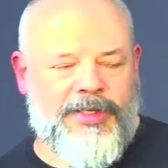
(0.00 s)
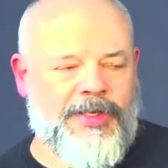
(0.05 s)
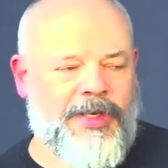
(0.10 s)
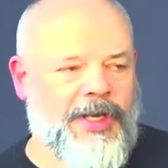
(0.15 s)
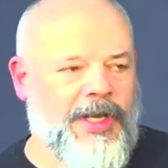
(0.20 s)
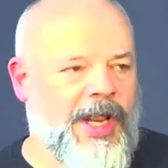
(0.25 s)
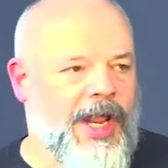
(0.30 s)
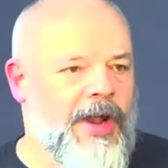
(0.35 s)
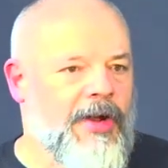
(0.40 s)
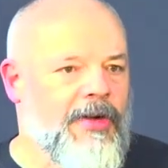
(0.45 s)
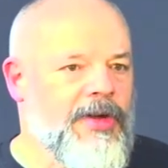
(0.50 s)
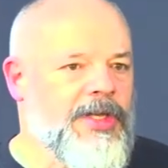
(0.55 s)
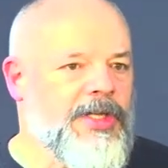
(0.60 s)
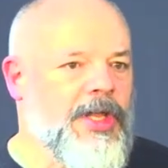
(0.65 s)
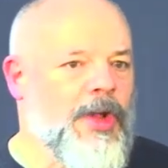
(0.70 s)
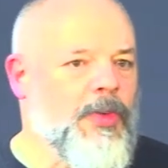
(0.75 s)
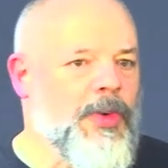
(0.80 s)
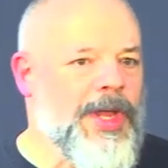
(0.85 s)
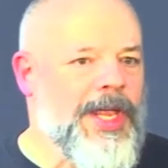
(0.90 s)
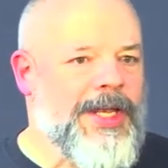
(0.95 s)
in areas
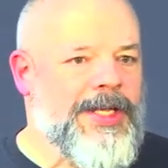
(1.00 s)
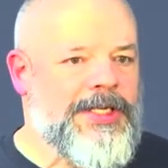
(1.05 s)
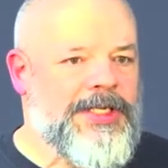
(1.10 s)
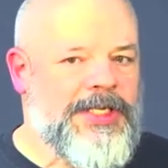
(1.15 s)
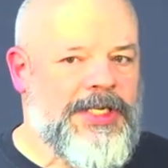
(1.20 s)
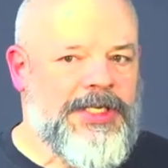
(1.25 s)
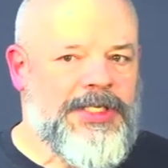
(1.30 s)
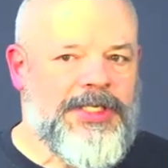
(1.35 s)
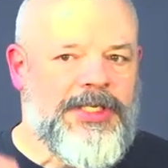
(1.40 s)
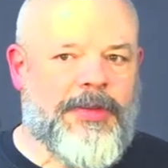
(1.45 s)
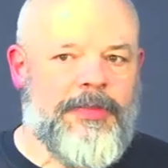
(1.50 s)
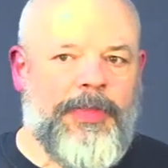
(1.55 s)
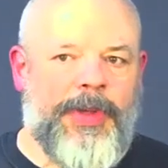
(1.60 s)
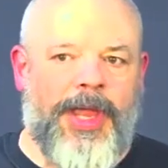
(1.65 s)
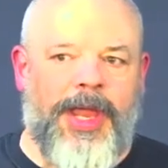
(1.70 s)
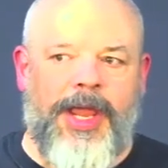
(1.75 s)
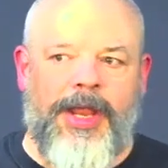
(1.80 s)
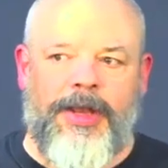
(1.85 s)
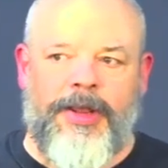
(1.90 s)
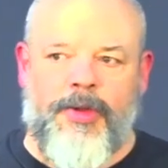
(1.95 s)
that we
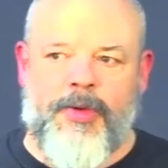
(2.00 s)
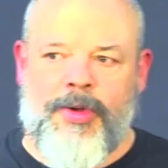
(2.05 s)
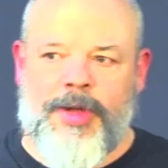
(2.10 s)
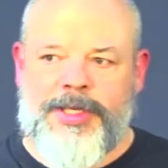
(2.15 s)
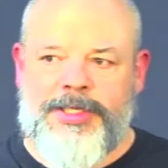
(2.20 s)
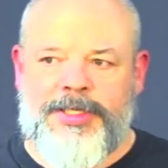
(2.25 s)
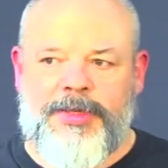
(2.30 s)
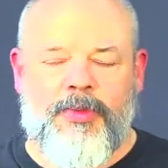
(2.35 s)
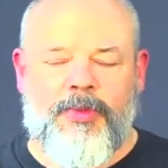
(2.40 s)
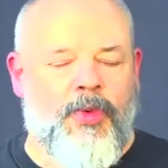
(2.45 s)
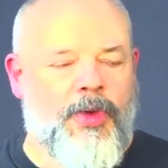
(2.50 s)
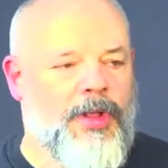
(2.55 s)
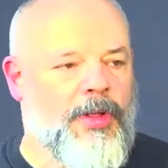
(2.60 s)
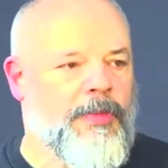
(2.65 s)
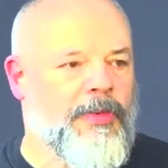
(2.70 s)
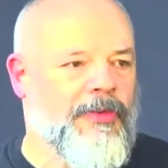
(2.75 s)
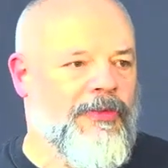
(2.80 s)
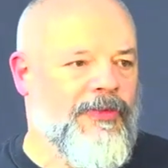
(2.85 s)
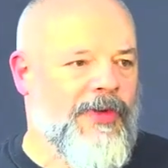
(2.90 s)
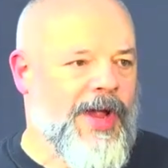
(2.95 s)
anticipate quantum will
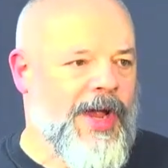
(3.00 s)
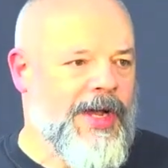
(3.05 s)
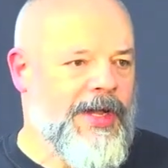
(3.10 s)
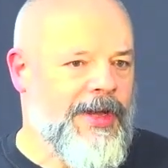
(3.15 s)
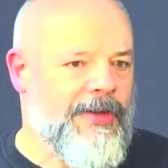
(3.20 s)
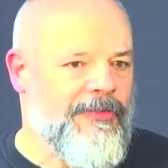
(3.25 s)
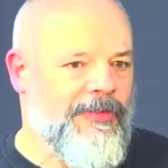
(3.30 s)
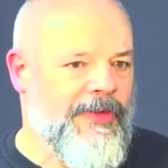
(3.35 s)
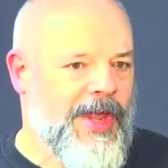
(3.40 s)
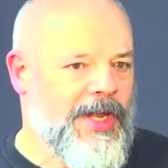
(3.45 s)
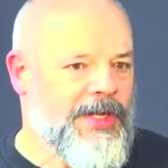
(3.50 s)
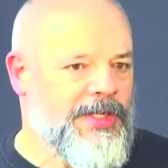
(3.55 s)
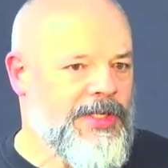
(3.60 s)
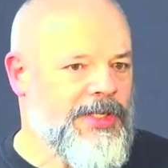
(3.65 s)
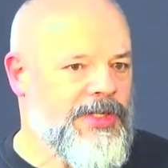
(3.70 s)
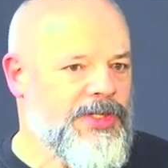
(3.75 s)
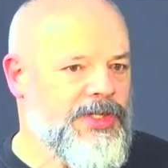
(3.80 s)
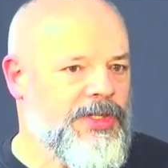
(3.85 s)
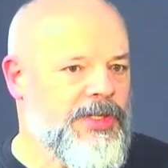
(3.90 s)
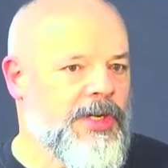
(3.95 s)
provide
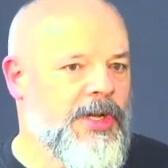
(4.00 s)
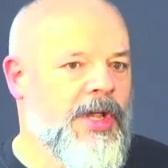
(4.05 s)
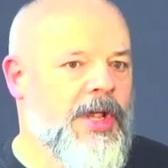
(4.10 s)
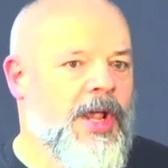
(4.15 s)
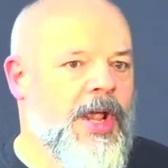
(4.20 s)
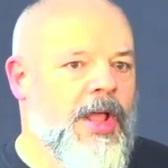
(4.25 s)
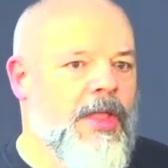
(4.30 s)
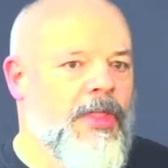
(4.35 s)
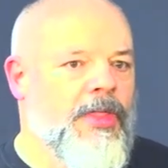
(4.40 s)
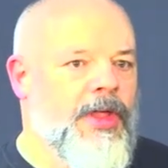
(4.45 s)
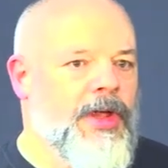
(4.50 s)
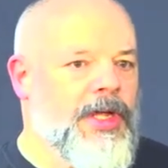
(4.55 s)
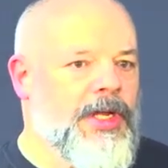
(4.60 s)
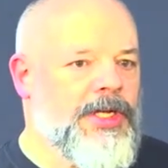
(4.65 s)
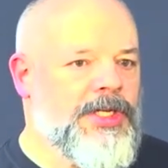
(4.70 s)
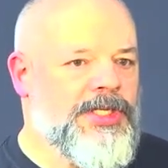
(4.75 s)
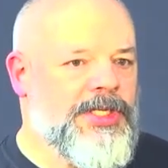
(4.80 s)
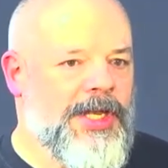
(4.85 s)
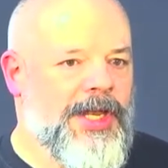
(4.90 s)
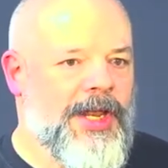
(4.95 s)
advantage. They're going
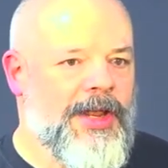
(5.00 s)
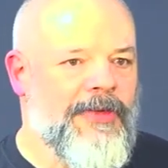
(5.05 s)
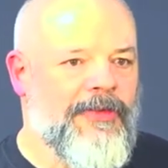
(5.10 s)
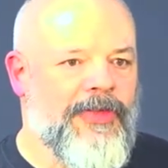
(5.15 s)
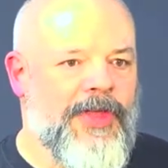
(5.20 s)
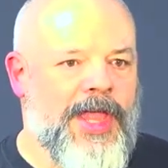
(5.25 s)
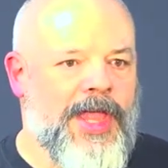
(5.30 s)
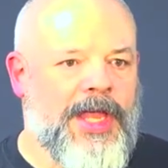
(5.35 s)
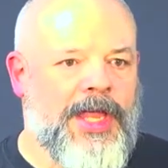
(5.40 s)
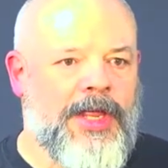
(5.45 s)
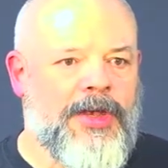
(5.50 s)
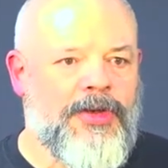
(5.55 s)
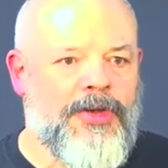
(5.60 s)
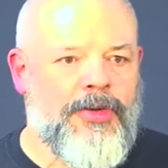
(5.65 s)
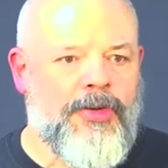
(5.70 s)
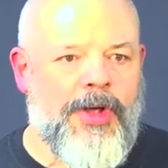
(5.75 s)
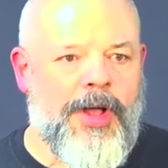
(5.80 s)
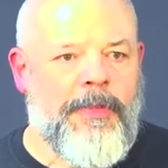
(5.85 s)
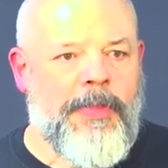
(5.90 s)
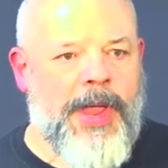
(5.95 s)
to see if they can
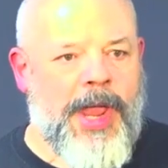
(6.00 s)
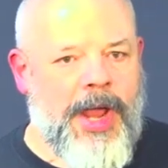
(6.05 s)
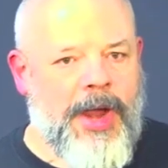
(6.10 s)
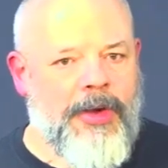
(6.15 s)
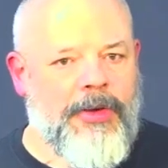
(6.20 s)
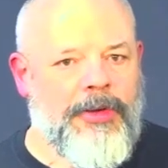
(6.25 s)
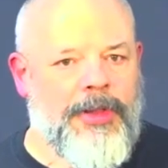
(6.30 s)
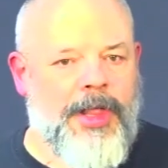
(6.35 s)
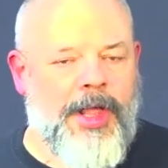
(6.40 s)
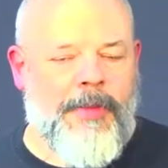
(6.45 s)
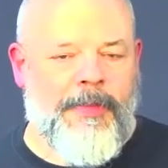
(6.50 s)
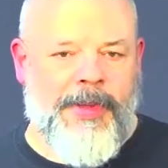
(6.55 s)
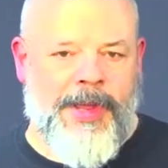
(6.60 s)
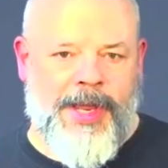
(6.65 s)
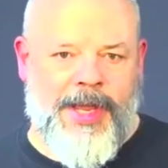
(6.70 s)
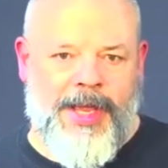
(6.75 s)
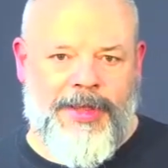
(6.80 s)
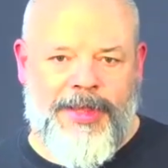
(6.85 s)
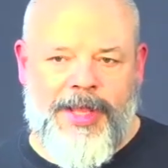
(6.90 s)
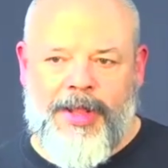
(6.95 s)
do a parallel
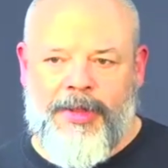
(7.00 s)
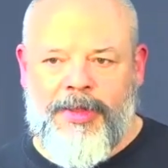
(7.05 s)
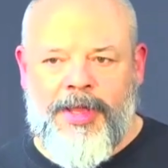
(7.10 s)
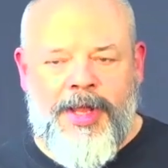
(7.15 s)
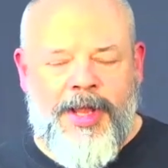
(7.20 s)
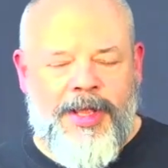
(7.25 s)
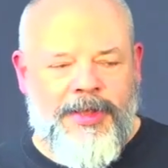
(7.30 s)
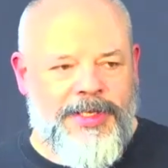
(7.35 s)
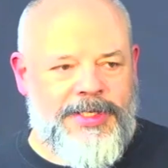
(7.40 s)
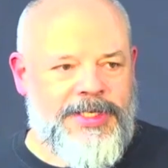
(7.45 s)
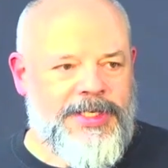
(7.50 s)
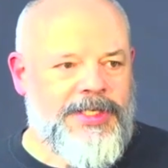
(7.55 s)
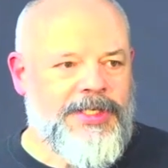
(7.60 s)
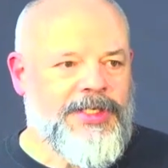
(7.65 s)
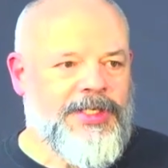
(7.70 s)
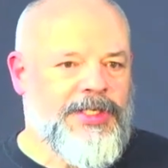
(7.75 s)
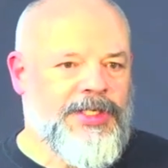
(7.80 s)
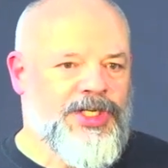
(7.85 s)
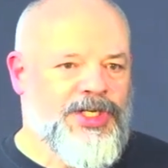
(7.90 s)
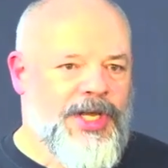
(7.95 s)
path. Now, this isn't
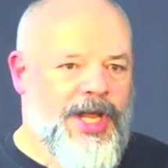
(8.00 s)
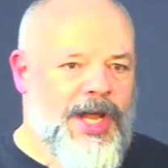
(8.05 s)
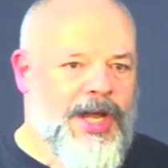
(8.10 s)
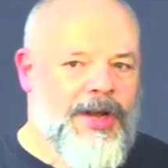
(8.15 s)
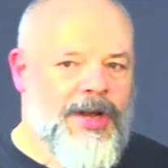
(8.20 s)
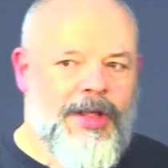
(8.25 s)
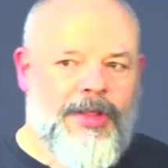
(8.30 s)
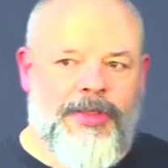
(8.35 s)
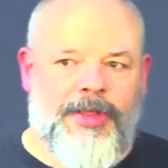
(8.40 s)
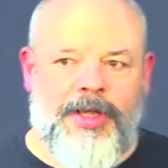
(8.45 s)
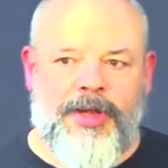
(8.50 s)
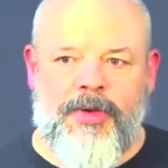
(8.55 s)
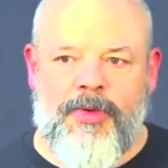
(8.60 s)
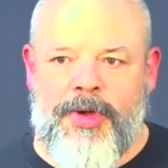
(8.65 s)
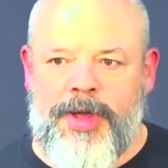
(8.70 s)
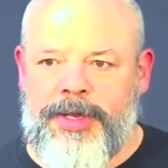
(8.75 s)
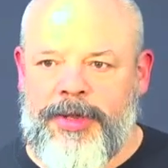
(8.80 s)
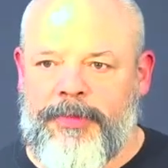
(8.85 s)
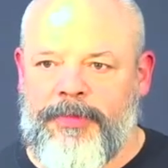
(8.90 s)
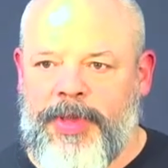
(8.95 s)
to shade on the
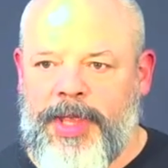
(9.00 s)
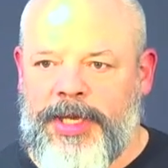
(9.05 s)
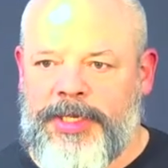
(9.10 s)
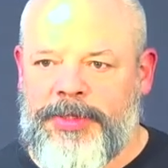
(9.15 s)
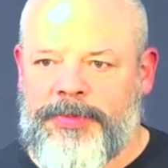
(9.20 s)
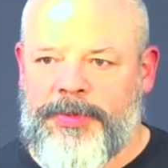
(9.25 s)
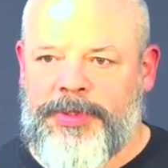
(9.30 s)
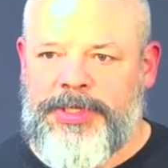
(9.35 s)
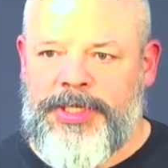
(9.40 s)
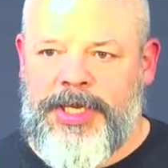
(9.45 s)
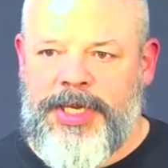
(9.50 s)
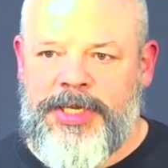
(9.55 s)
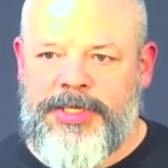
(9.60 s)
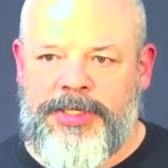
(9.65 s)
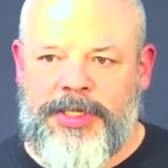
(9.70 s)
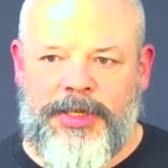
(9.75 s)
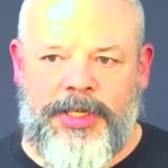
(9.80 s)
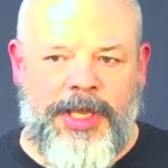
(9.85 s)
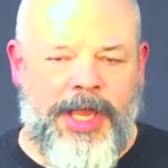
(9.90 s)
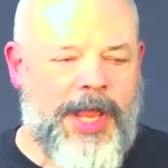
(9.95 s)
quantum expertise
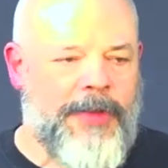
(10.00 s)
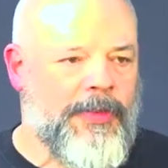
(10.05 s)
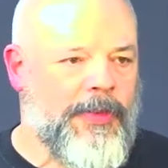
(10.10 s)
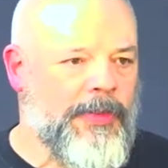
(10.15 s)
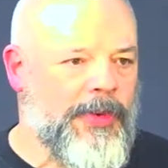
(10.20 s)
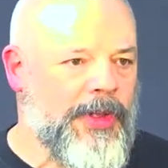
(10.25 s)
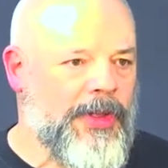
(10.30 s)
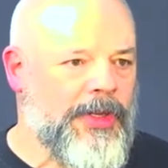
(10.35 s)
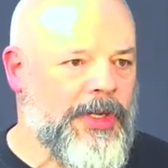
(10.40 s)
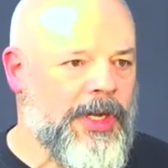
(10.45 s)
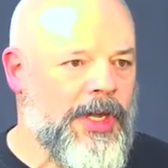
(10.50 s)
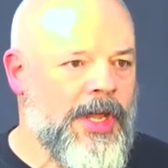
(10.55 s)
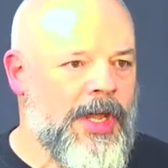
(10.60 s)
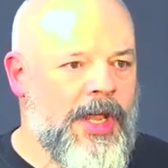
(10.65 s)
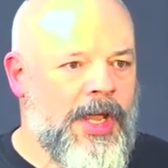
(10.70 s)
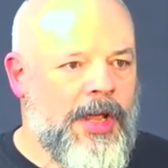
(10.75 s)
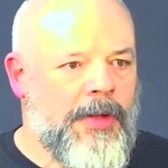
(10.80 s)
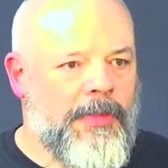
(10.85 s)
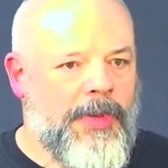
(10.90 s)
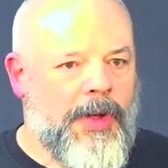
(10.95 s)
and the capability,
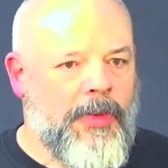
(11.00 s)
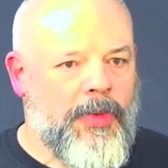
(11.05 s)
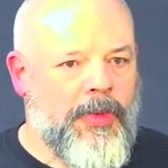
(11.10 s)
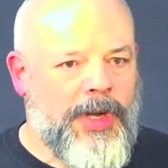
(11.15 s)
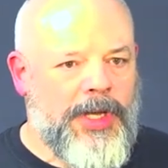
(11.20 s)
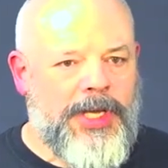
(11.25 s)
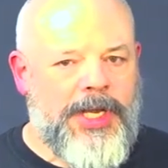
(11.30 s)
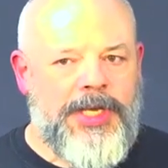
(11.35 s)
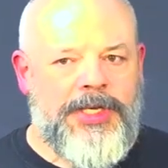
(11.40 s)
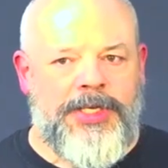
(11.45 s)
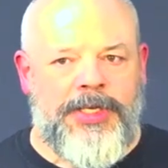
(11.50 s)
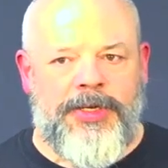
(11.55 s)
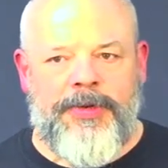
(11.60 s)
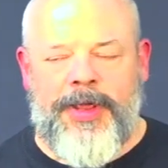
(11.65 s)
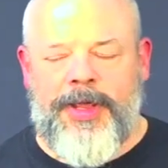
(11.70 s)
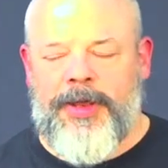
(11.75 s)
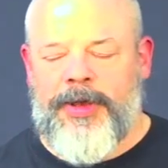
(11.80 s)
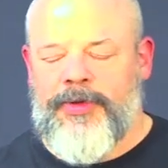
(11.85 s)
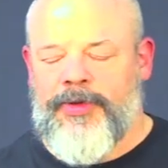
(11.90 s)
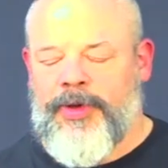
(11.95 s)
but we need
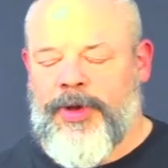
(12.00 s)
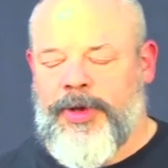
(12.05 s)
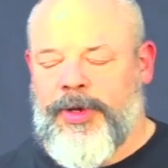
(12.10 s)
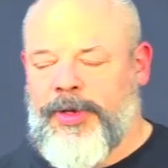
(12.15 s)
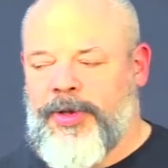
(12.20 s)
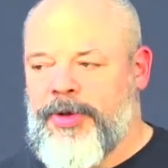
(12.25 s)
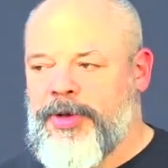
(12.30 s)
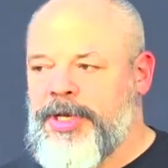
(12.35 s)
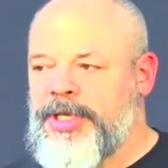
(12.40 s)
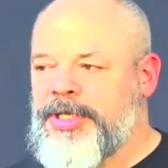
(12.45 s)
to try to learn as